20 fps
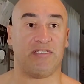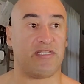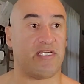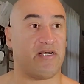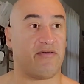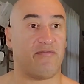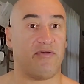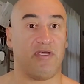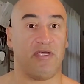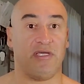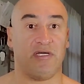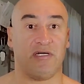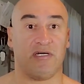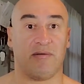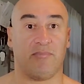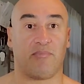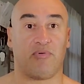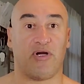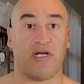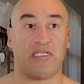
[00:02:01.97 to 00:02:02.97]
Every
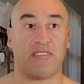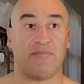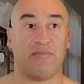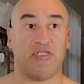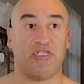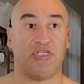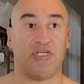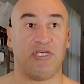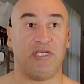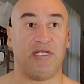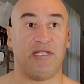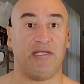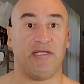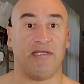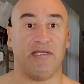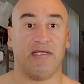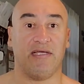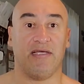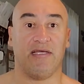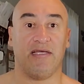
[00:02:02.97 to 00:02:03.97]
press machine
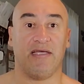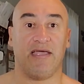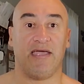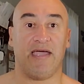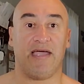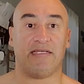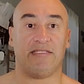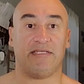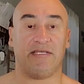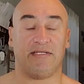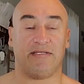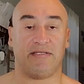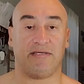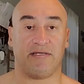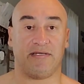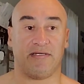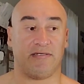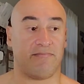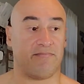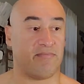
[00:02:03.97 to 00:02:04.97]
has it
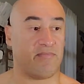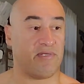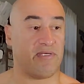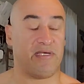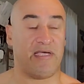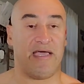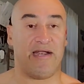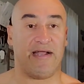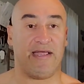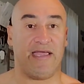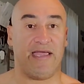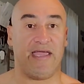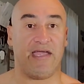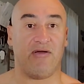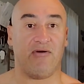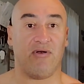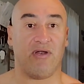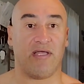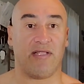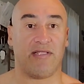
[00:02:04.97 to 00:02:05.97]
at an
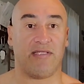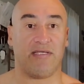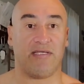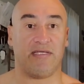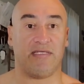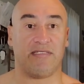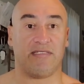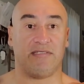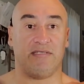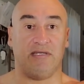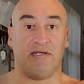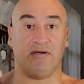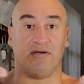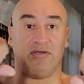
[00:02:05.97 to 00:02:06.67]
angle like this.